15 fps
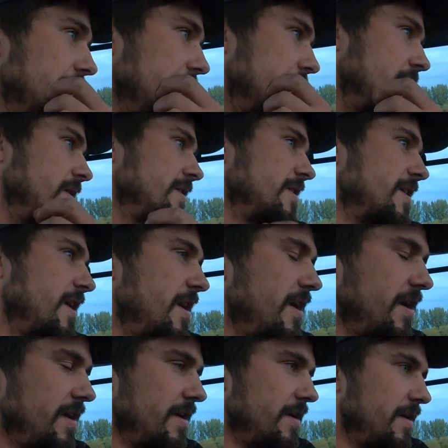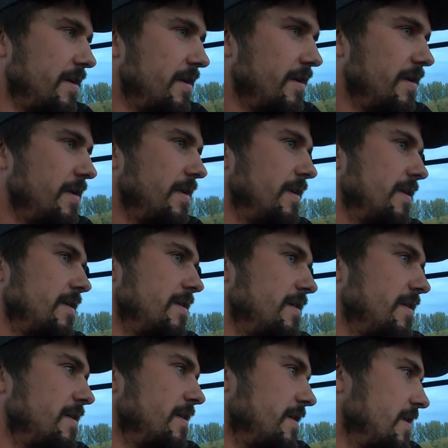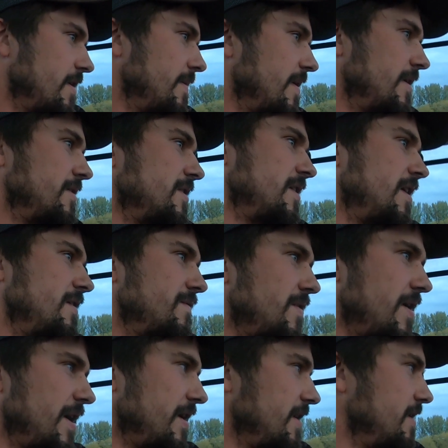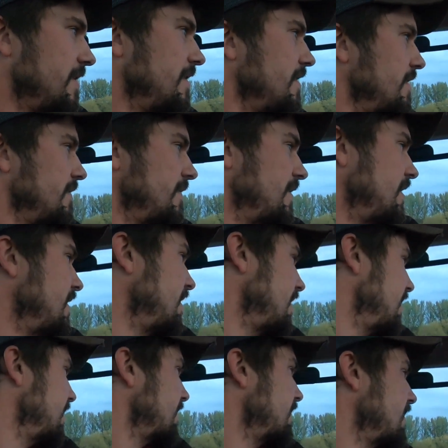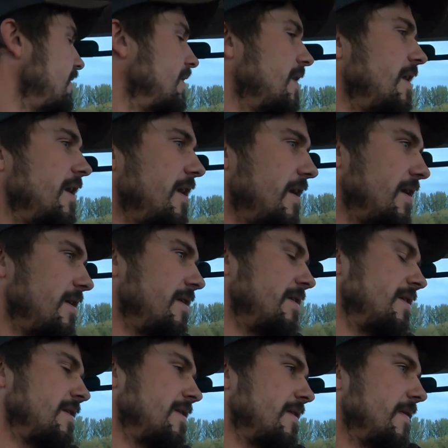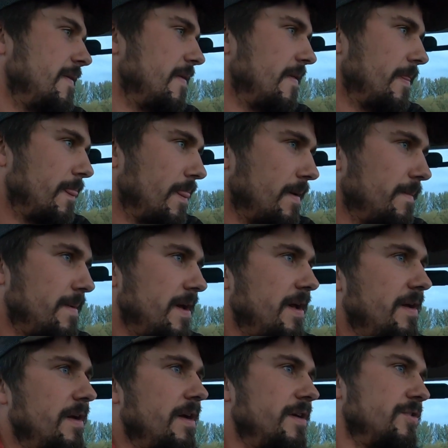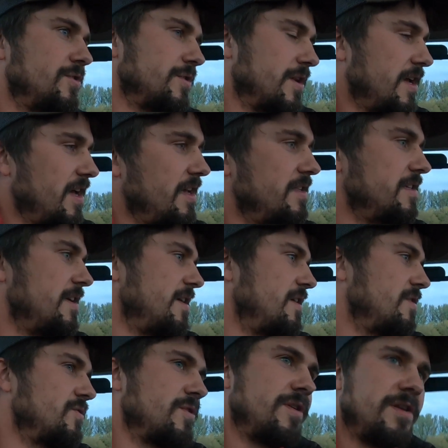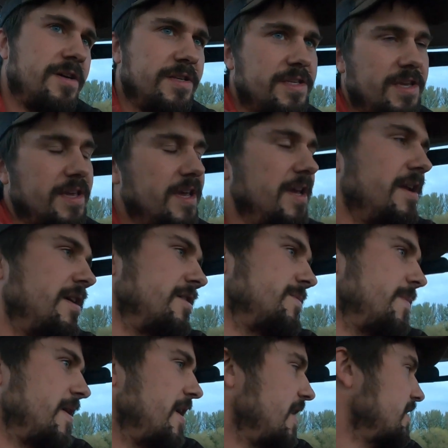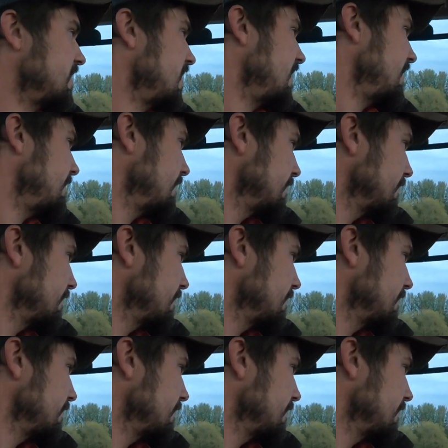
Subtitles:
asking about seed rate, going in about 180, 190 kilos per hectare.